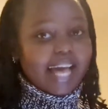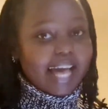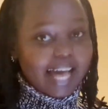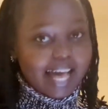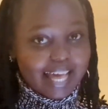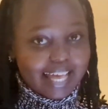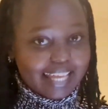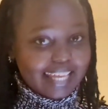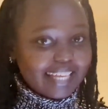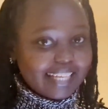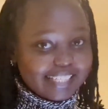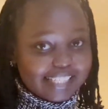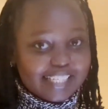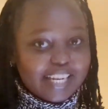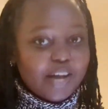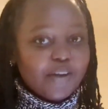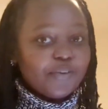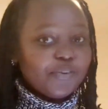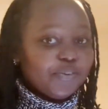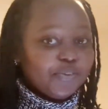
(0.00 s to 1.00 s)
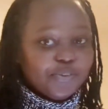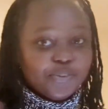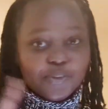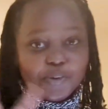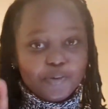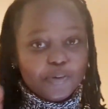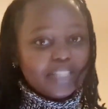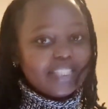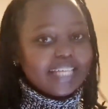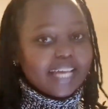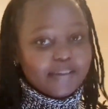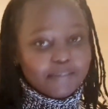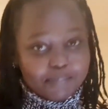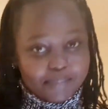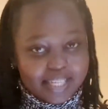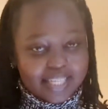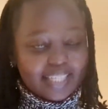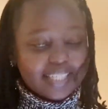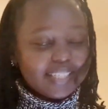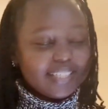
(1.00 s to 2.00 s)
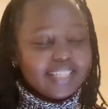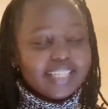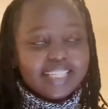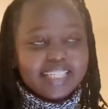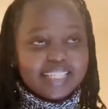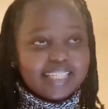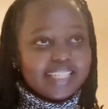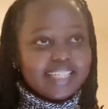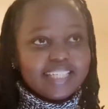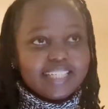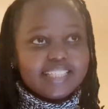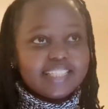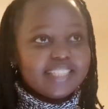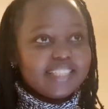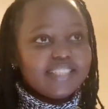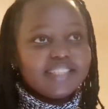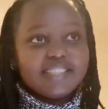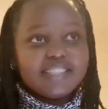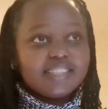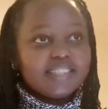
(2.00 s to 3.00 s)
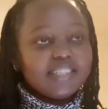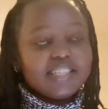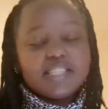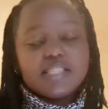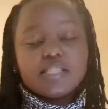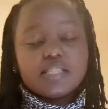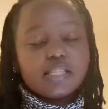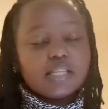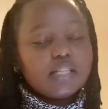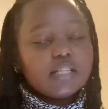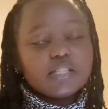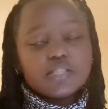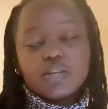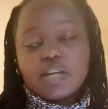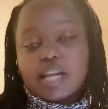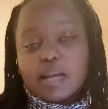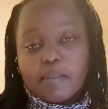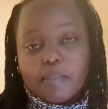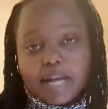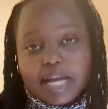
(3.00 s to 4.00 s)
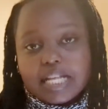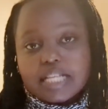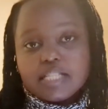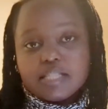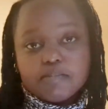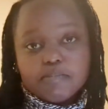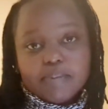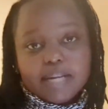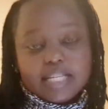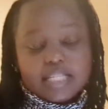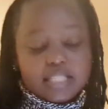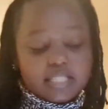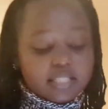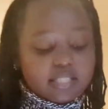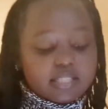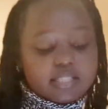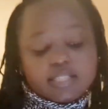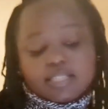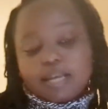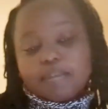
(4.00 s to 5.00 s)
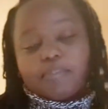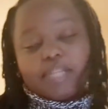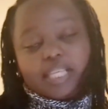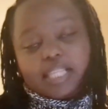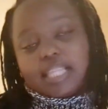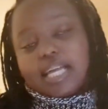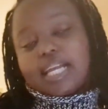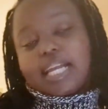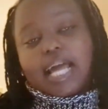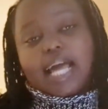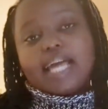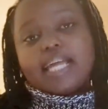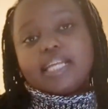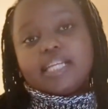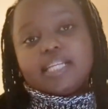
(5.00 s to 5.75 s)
I guess now you know what I mean. Link it. Just it's not a must, but it's something that I